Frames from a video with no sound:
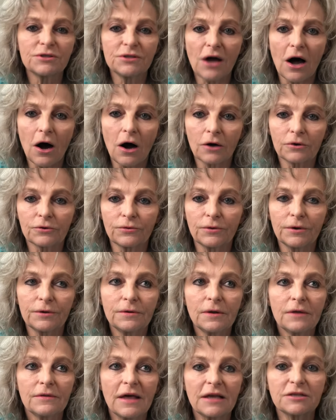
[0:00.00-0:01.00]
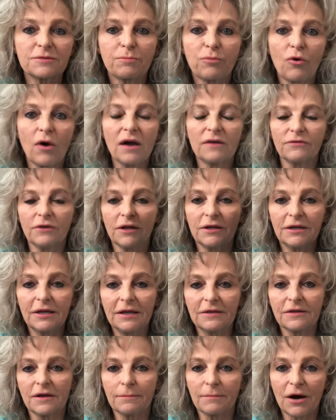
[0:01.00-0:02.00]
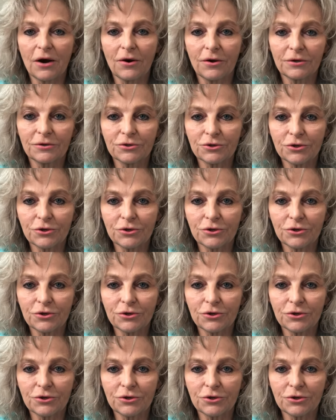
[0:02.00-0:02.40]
doctrine that's prevalent in the American